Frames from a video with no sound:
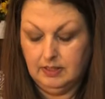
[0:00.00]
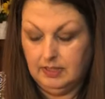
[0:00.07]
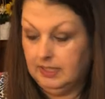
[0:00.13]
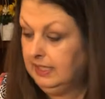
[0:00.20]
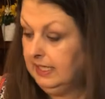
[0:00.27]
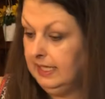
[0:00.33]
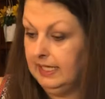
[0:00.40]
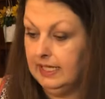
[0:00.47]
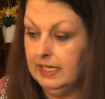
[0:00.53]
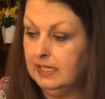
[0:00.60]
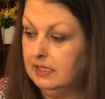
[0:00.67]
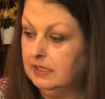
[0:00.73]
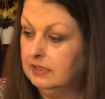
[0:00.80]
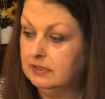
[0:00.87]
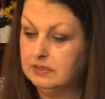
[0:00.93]

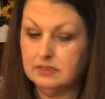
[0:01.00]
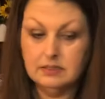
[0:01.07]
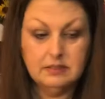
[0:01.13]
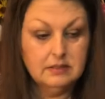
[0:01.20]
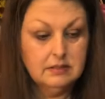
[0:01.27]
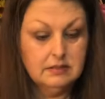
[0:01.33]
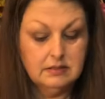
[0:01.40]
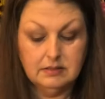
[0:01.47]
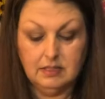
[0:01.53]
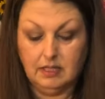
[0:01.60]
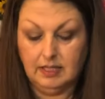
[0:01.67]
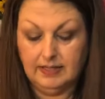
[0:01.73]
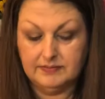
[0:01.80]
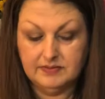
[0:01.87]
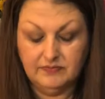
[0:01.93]
And I'll
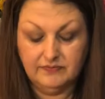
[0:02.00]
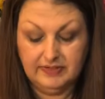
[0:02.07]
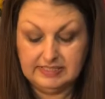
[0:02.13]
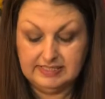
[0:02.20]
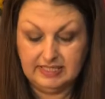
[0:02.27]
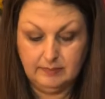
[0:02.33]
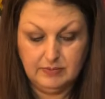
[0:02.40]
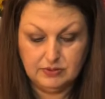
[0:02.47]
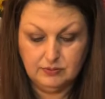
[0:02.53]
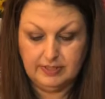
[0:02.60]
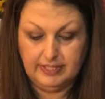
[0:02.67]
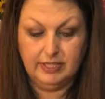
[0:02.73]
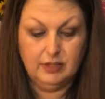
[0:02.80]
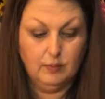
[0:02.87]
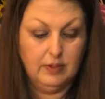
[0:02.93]
have to fix Emma's right
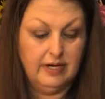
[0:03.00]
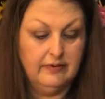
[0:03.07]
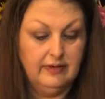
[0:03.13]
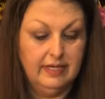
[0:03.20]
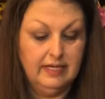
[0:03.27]
here where I let it